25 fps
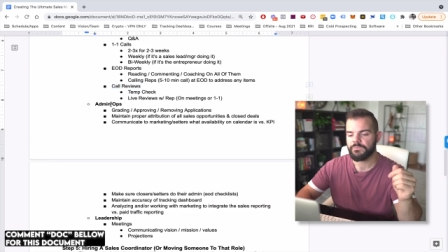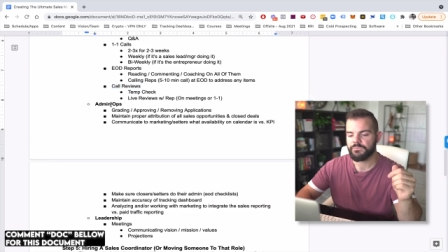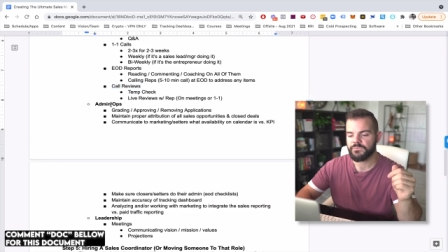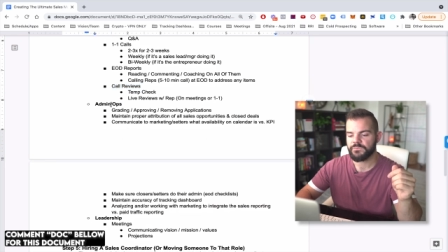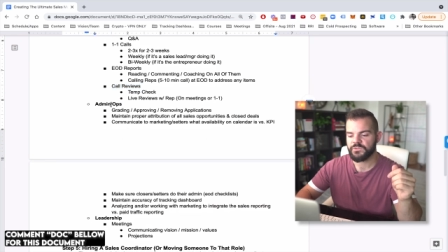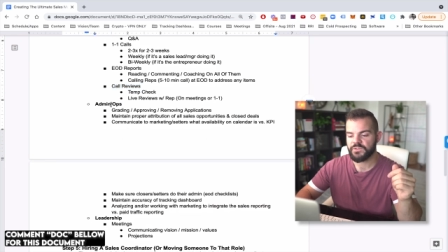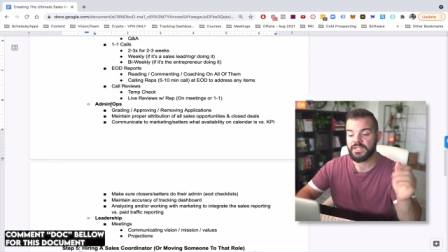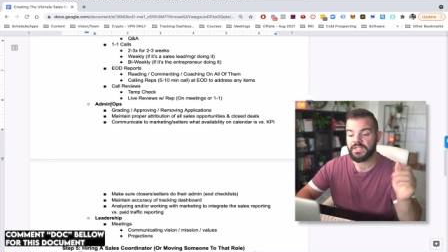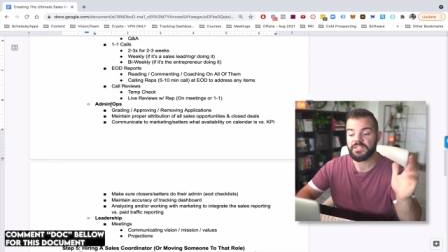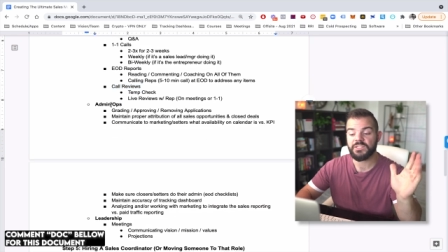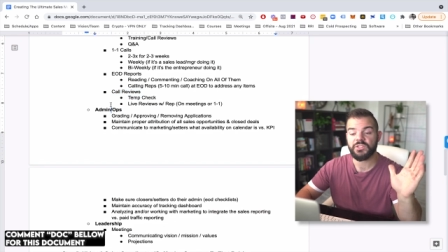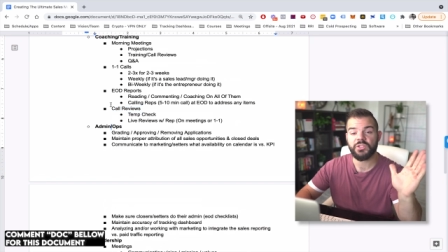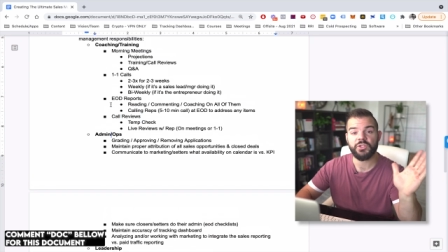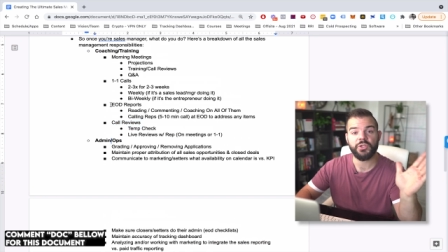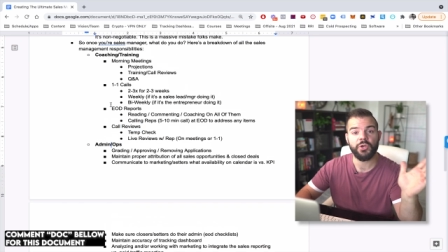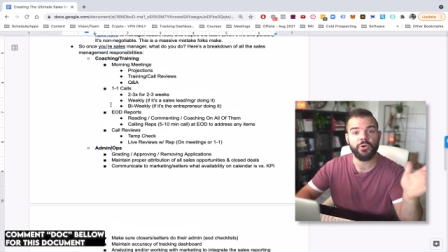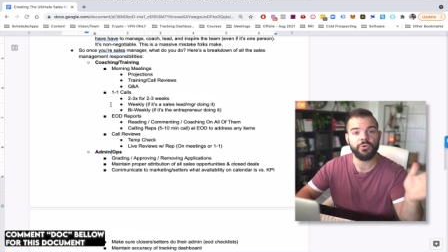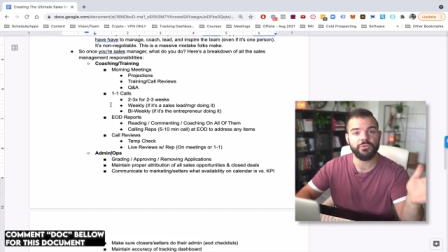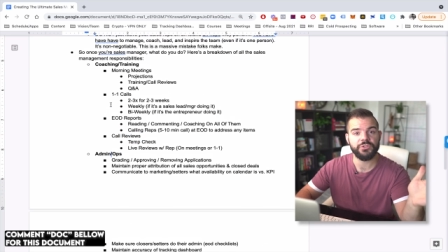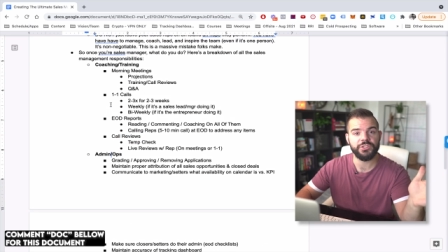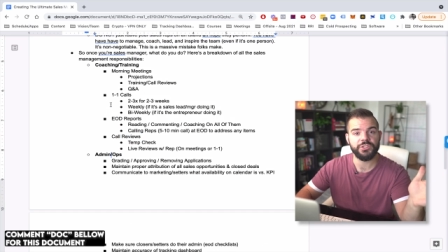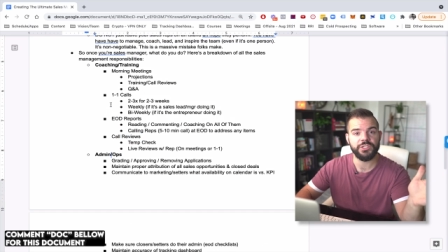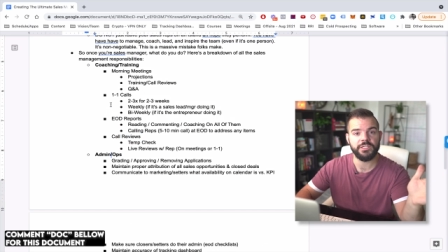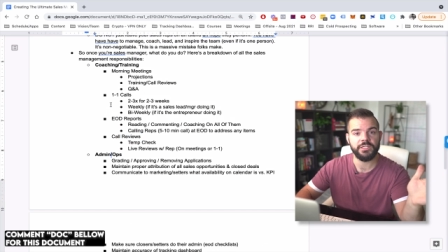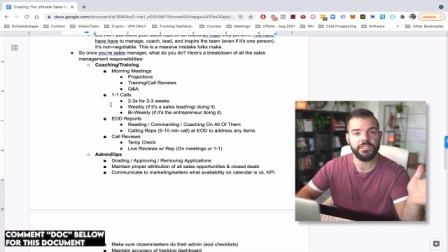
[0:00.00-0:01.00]
So that's the
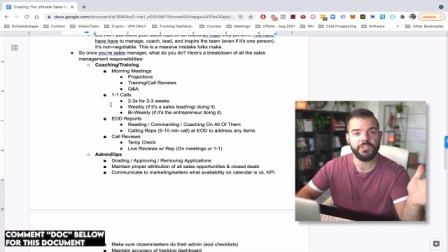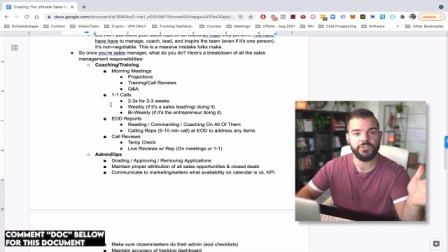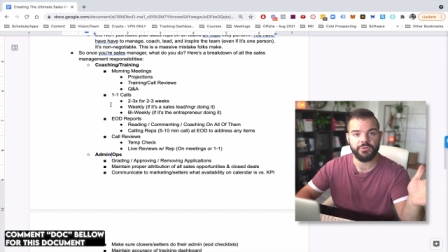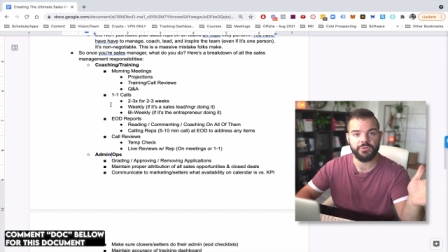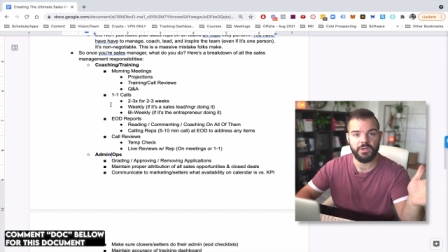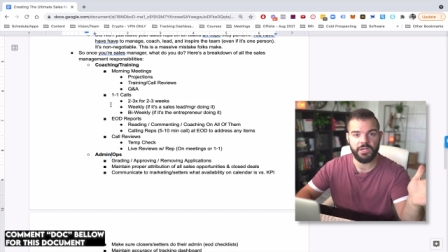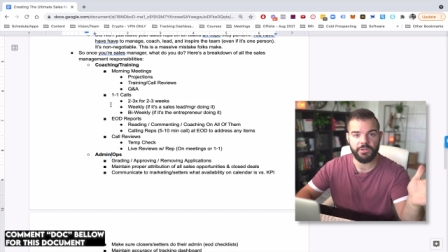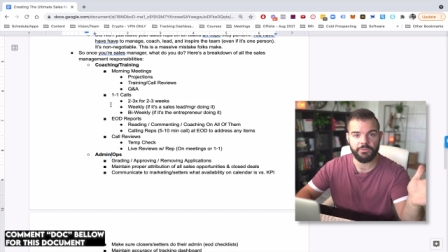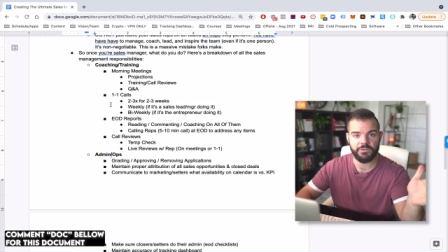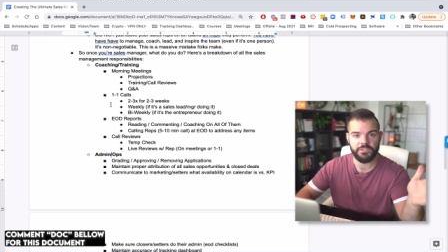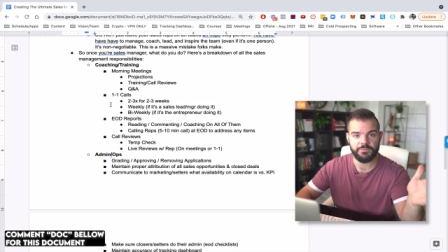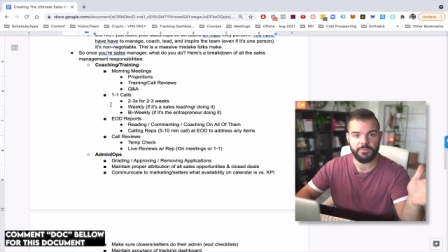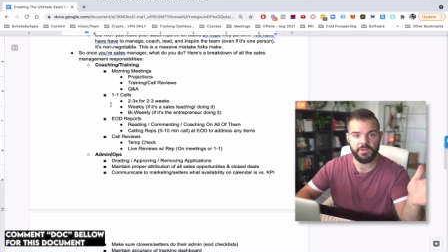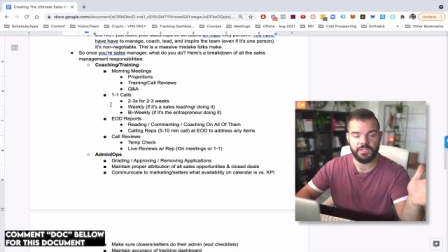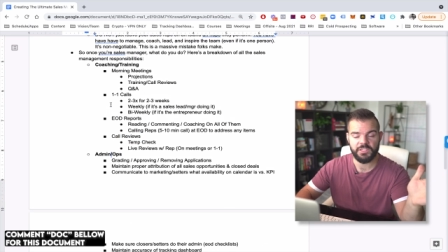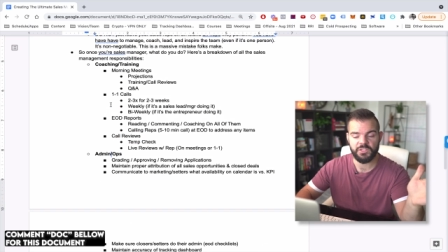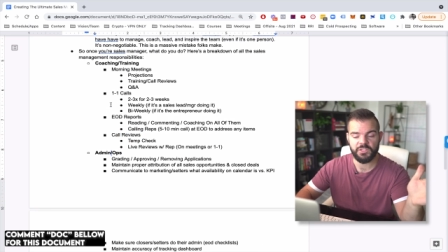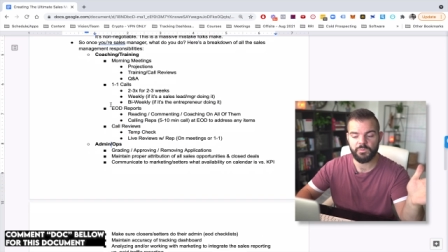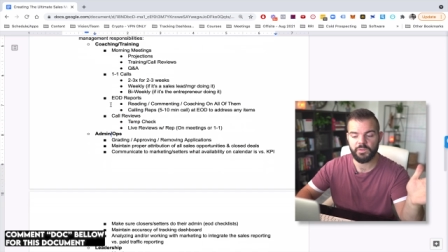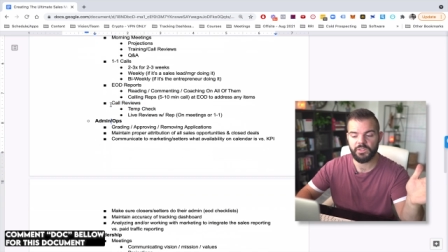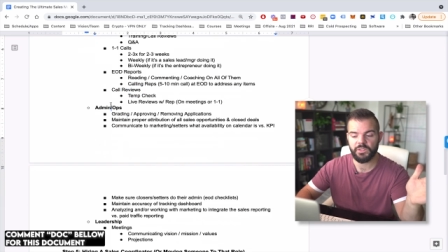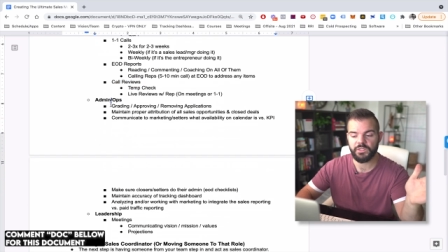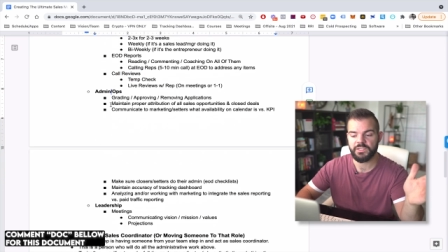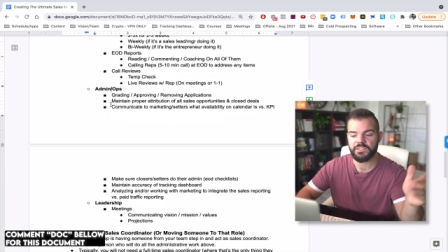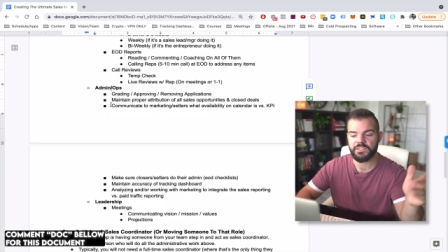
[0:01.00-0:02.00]
coaching and training
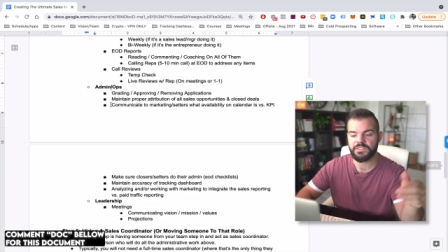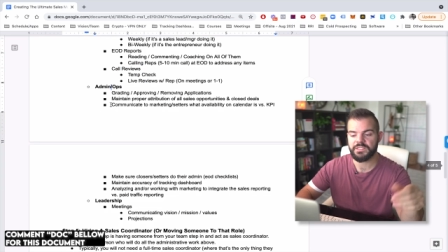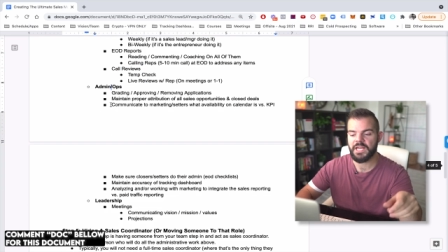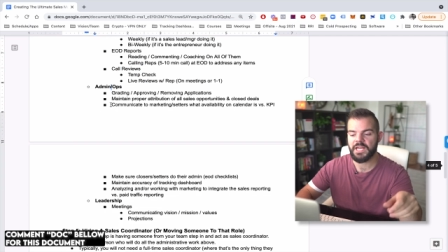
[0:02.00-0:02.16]
responsibilities.